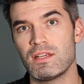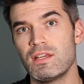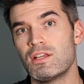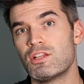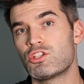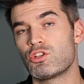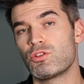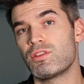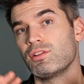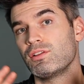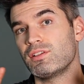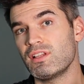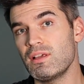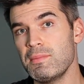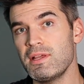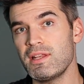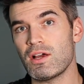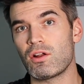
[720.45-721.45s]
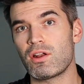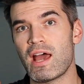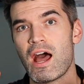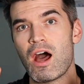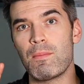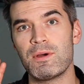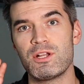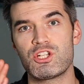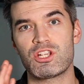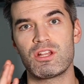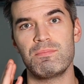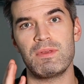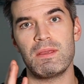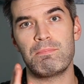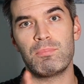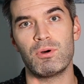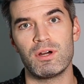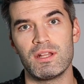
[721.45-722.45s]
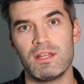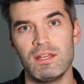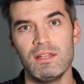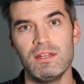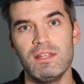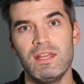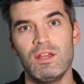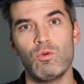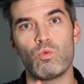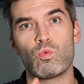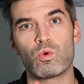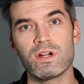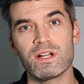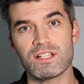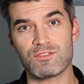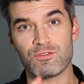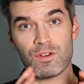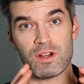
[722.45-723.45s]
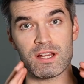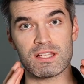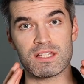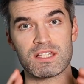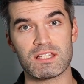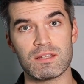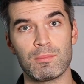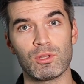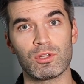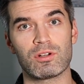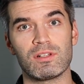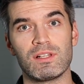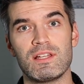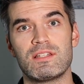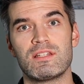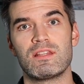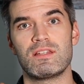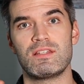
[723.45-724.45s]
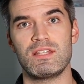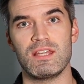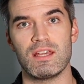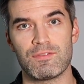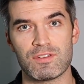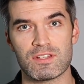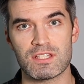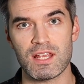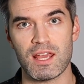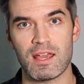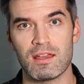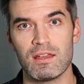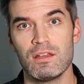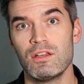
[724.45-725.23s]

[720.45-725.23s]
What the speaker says: So the limit on how much can be put in, it works very similarly to the TFSA.